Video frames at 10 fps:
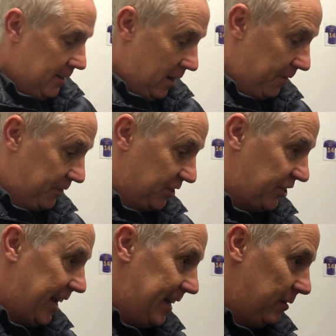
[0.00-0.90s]
after
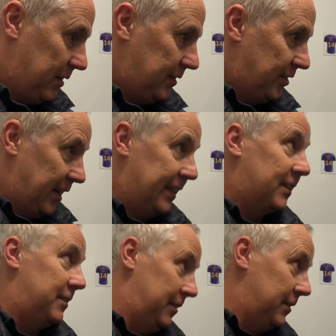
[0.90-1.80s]
10, still
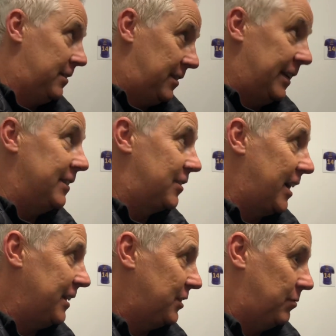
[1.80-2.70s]
in
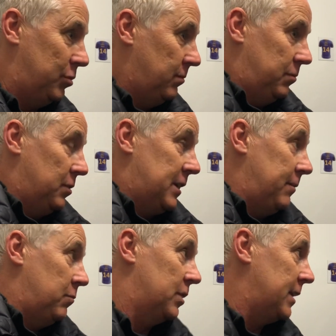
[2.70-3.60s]
touch, we'll
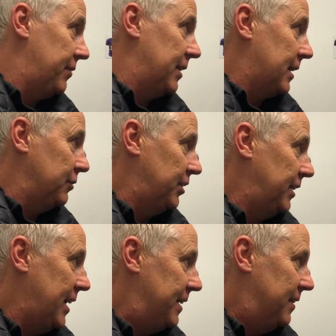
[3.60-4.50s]
give it a go to
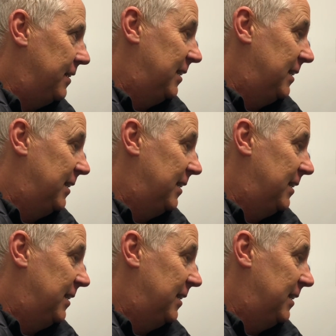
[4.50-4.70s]
the end.